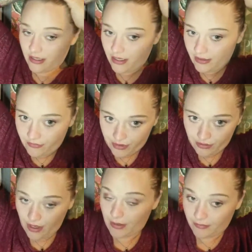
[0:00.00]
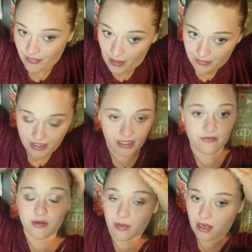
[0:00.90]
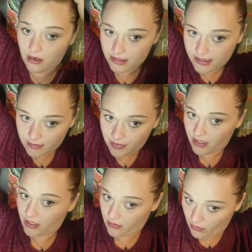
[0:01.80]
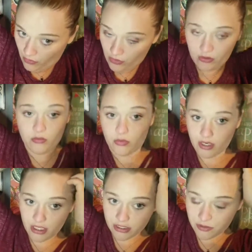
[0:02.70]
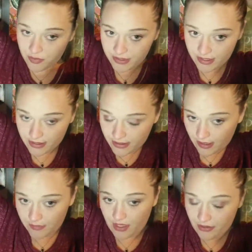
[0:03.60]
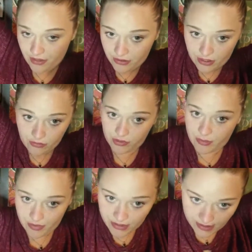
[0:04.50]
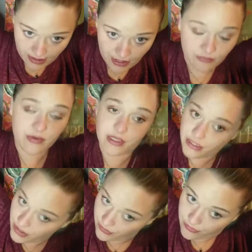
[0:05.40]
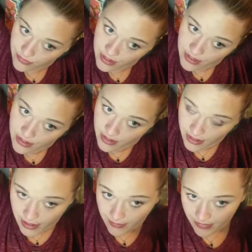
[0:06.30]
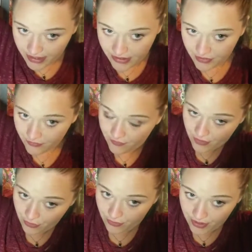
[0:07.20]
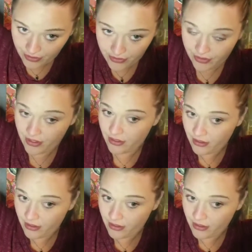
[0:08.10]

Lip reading: I don't know. I'm going to give you my honest opinion 100% of the time. I think the only person that I really don't interfere with